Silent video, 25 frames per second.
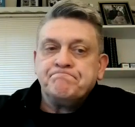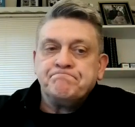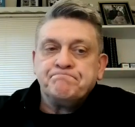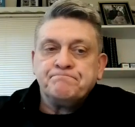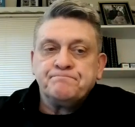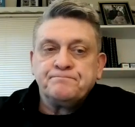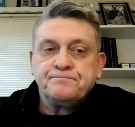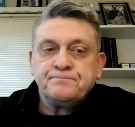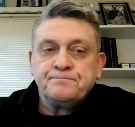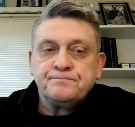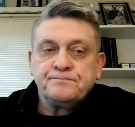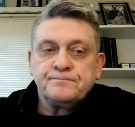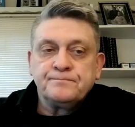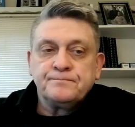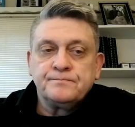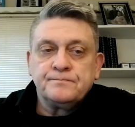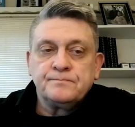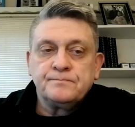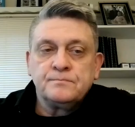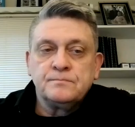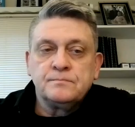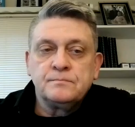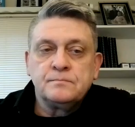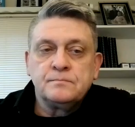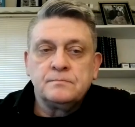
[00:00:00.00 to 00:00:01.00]

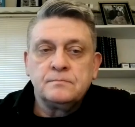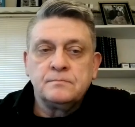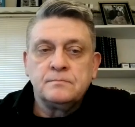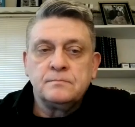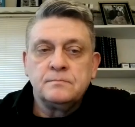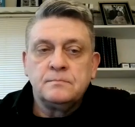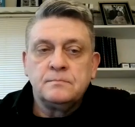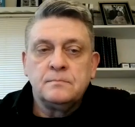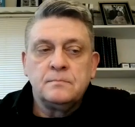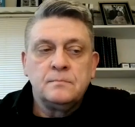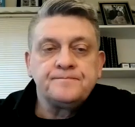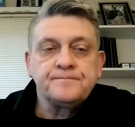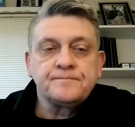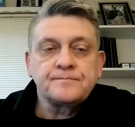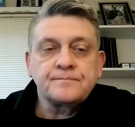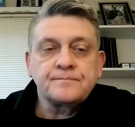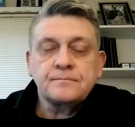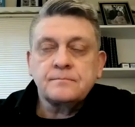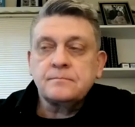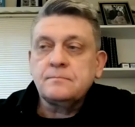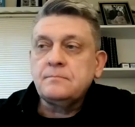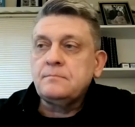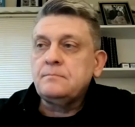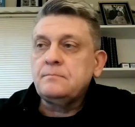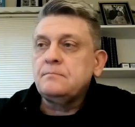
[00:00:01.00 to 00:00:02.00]

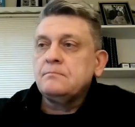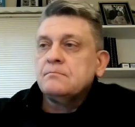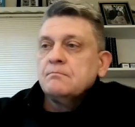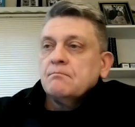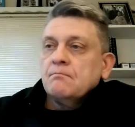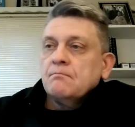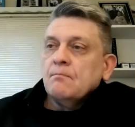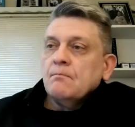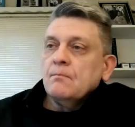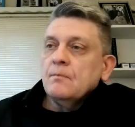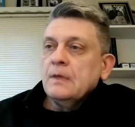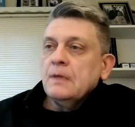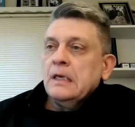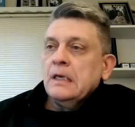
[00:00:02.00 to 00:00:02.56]
Nobody speaks.